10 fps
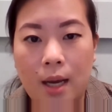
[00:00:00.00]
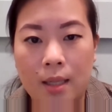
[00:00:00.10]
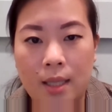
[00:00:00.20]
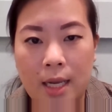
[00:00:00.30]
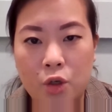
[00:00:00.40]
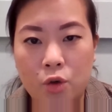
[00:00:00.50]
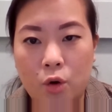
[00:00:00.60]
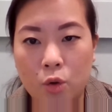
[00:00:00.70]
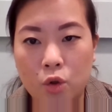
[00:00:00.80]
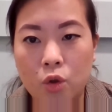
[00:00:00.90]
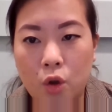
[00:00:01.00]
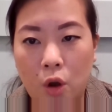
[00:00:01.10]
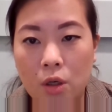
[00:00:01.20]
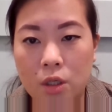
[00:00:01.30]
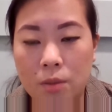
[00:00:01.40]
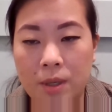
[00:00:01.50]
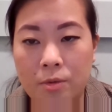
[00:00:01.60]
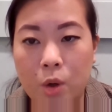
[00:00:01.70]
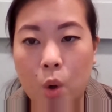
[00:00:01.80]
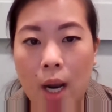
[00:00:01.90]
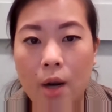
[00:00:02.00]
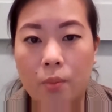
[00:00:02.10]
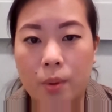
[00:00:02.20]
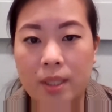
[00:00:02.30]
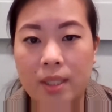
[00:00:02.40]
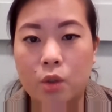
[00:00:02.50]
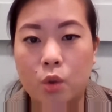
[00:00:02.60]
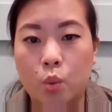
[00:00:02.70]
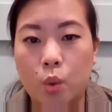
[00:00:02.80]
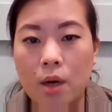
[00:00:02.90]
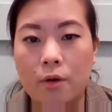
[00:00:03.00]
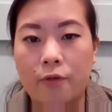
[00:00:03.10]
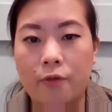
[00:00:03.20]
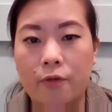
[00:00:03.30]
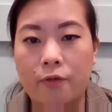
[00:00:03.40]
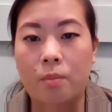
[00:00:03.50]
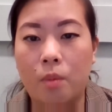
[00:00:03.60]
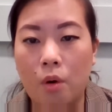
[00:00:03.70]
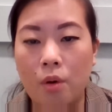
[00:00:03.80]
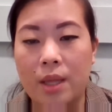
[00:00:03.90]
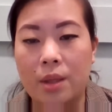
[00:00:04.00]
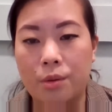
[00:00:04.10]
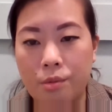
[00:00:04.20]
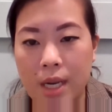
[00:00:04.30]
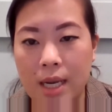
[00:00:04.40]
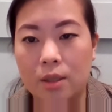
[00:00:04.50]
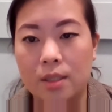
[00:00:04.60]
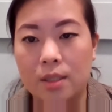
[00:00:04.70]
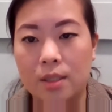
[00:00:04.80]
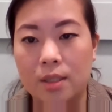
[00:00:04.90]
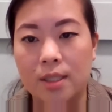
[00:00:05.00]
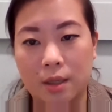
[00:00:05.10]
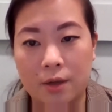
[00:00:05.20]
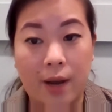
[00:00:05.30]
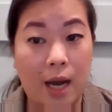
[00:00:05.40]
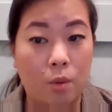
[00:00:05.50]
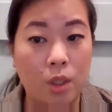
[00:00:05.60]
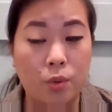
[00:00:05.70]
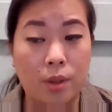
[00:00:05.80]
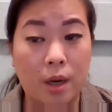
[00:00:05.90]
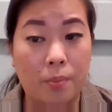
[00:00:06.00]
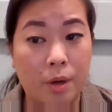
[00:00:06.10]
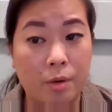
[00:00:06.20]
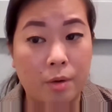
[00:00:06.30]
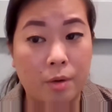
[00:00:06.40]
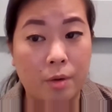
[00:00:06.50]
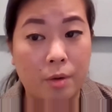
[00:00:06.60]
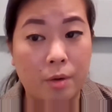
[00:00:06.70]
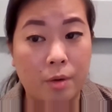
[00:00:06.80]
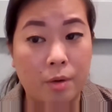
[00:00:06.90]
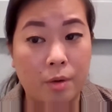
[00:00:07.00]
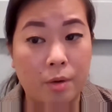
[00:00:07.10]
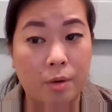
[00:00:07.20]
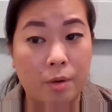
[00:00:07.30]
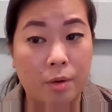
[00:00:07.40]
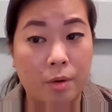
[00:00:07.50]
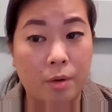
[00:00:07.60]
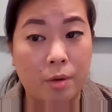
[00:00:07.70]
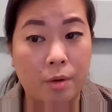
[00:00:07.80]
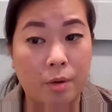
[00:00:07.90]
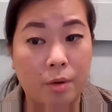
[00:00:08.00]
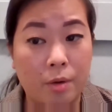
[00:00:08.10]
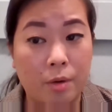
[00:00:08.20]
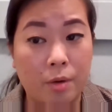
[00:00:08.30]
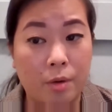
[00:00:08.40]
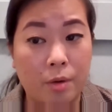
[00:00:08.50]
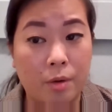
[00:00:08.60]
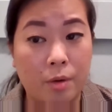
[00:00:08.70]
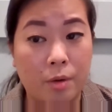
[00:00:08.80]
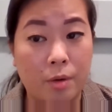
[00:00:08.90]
They should also not be required or permitted to work for more than 3 consecutive hours without a period of rest of at least 30 minutes,